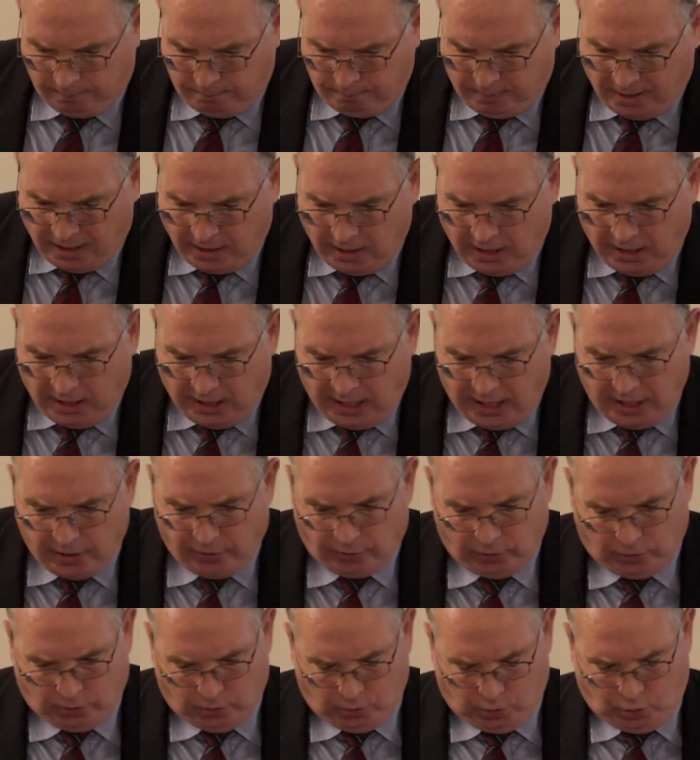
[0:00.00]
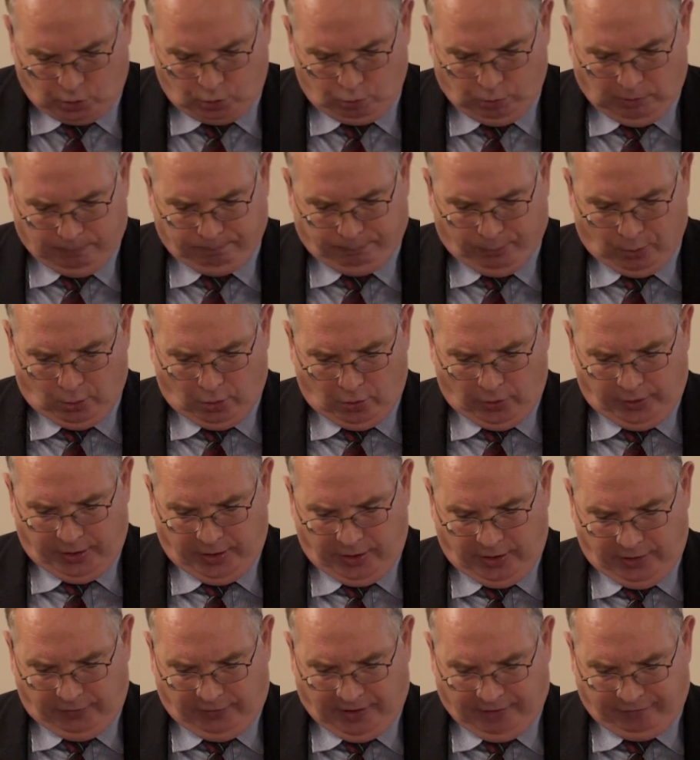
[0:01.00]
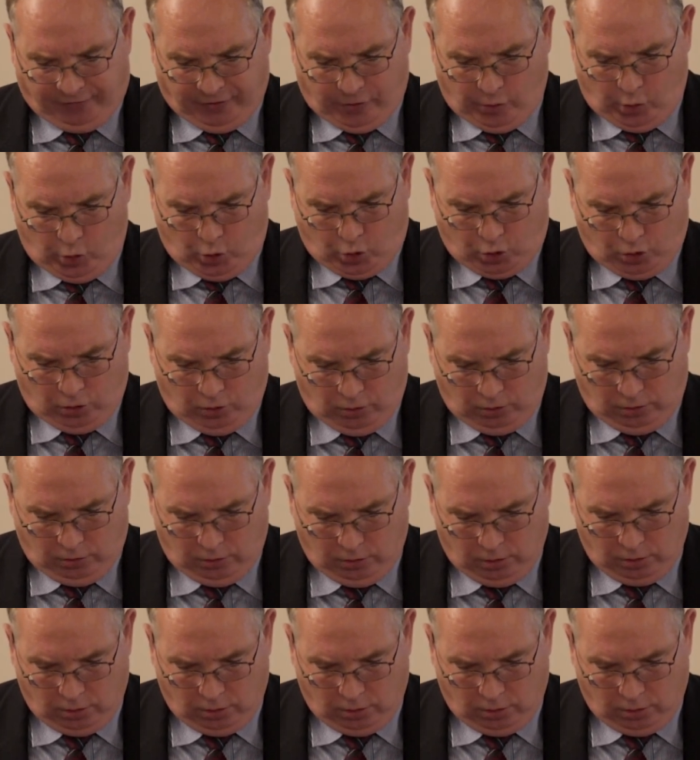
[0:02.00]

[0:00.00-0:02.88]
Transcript: "Many heroes were born in the revolution,